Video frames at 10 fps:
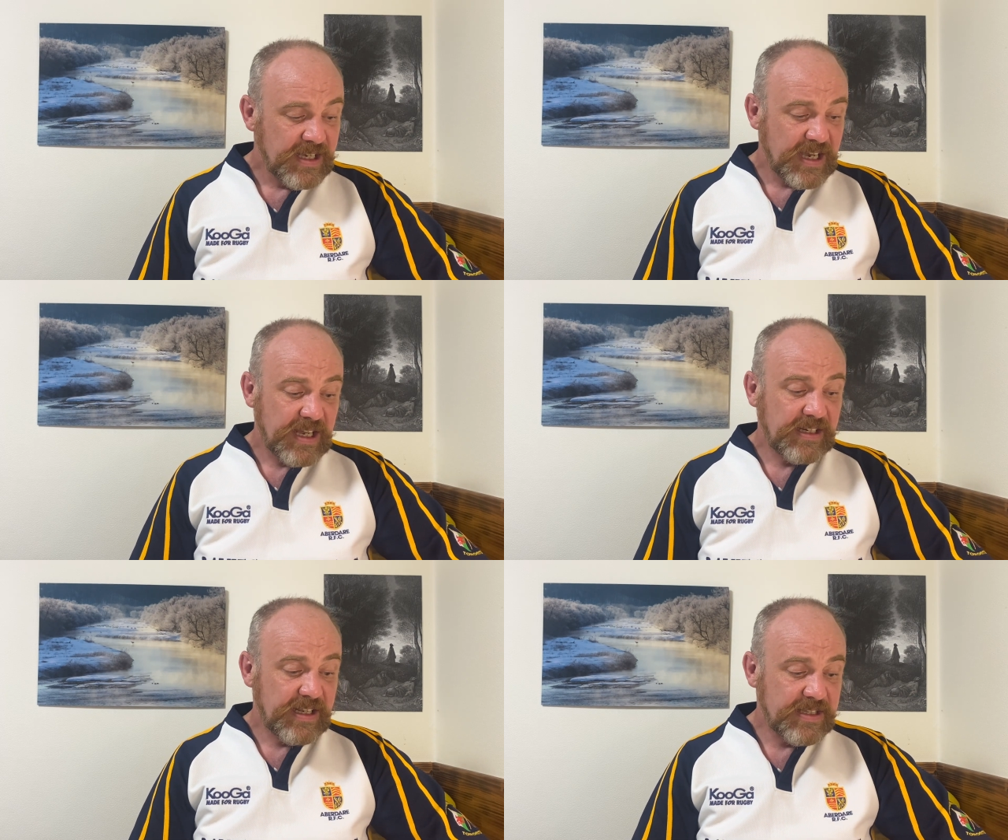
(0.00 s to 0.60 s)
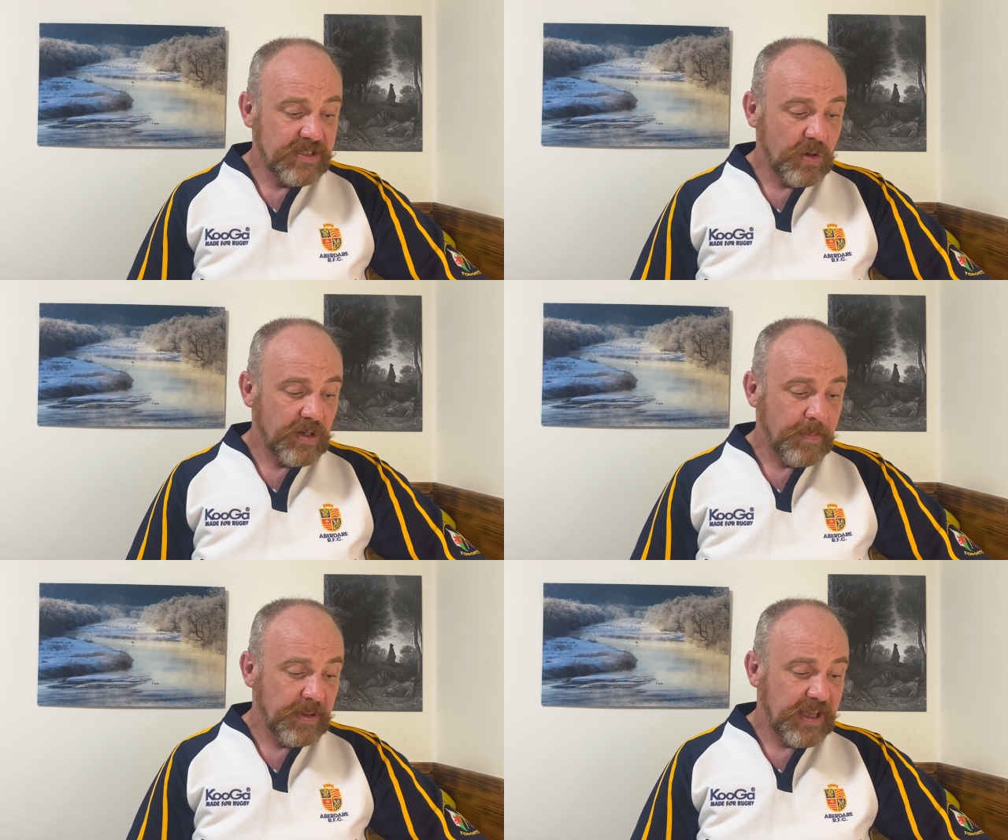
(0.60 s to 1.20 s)
And he's going
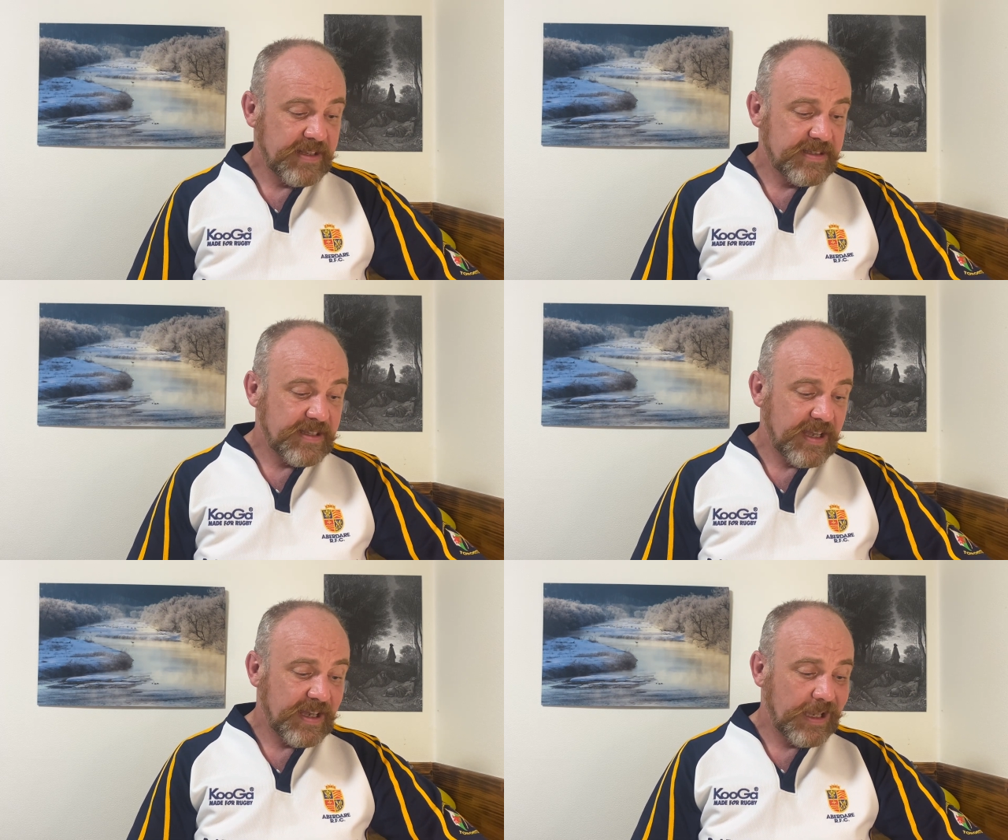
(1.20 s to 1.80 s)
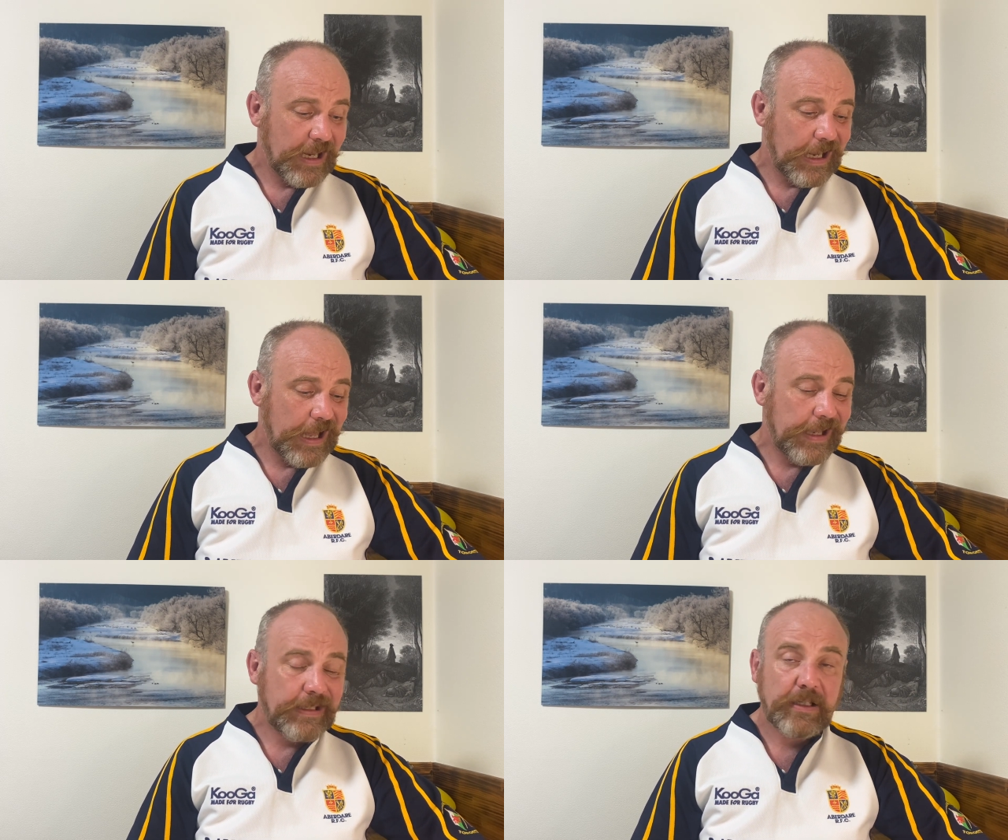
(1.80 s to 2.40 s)
up against
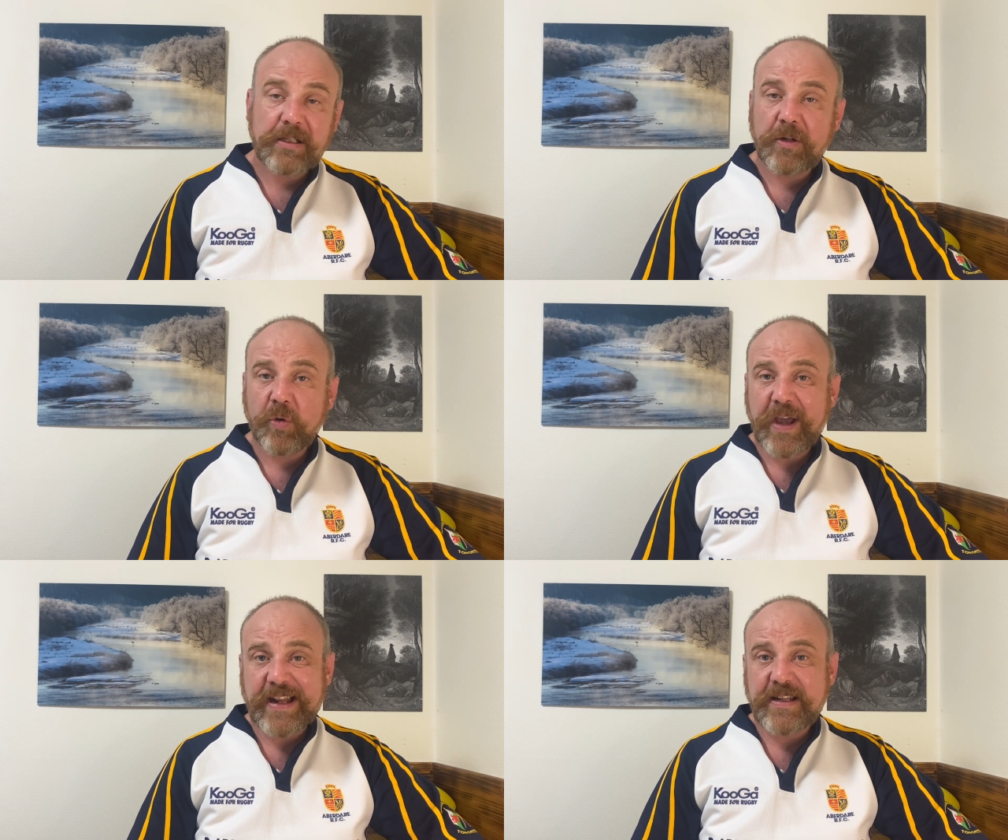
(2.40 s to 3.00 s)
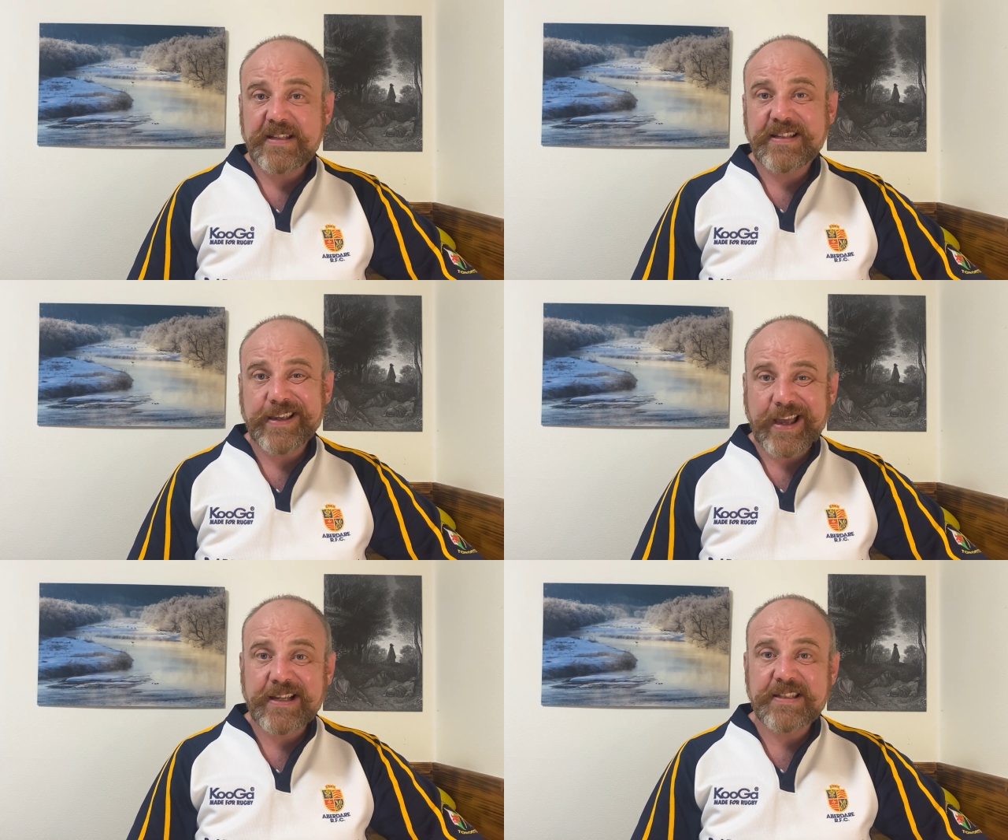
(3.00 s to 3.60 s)
Klein, who again is a
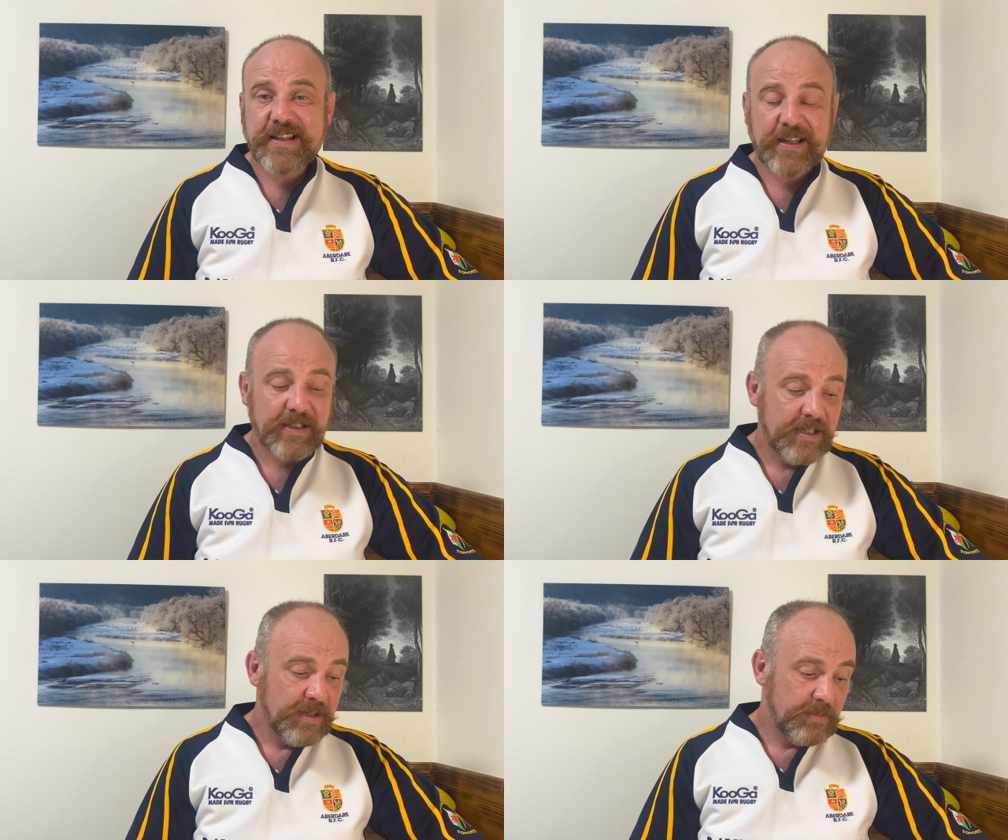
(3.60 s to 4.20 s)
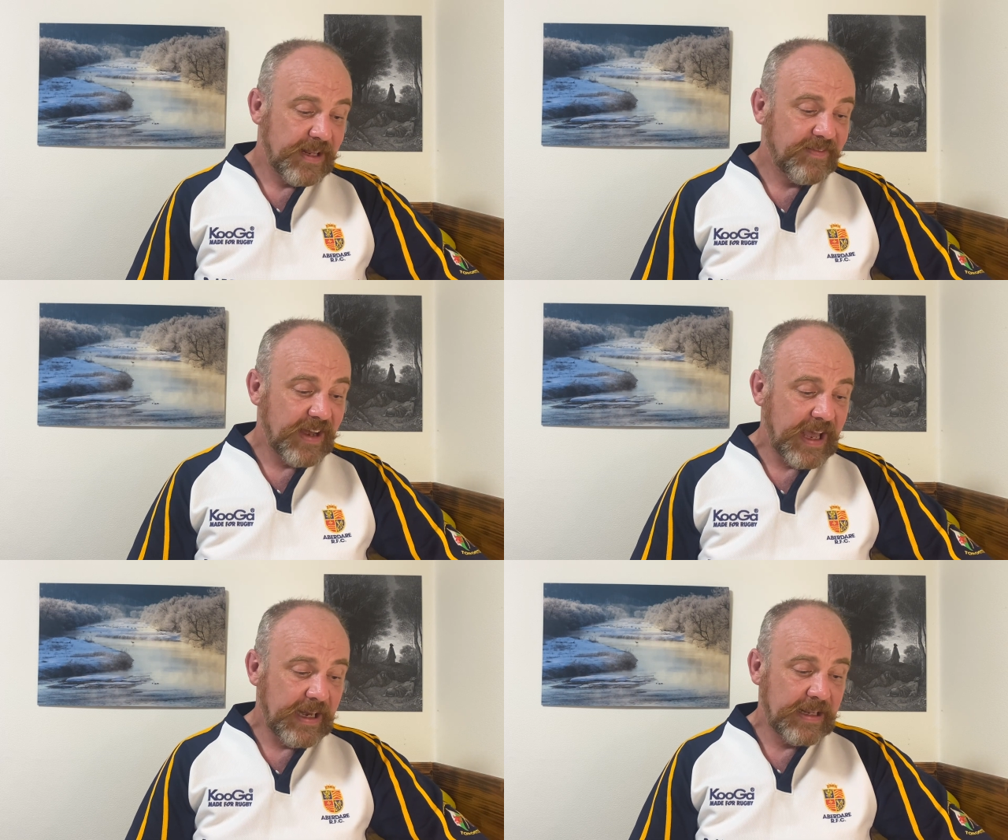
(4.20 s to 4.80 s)
youngster, played for
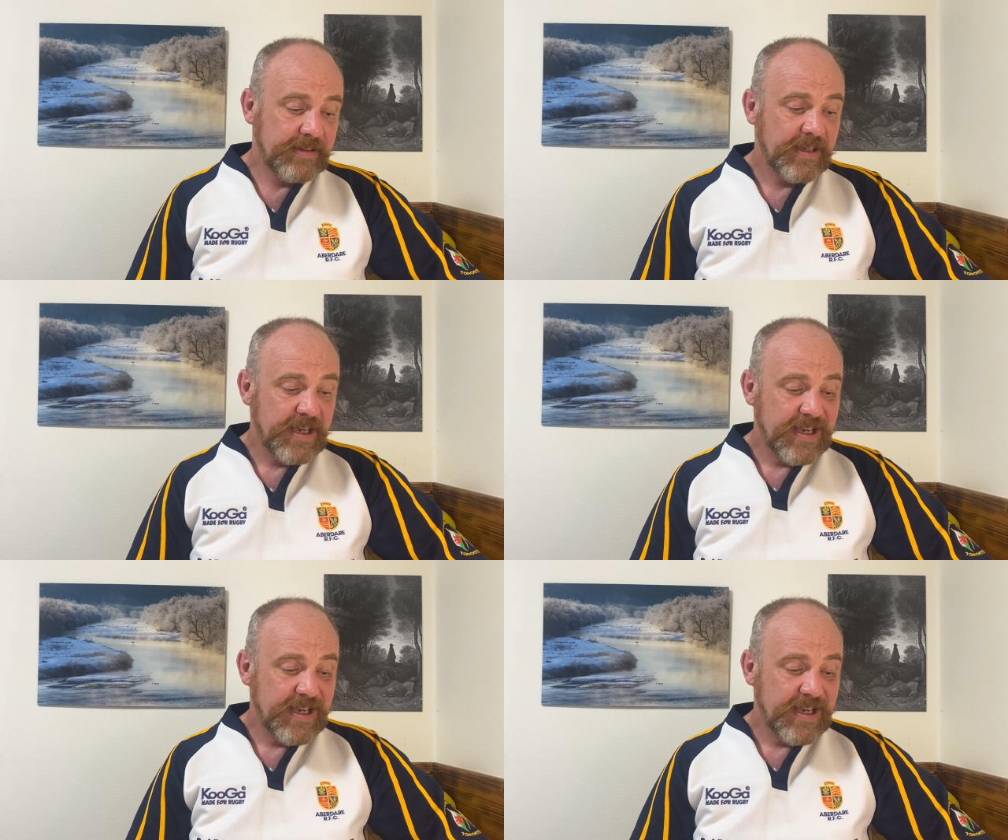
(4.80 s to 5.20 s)
Ireland.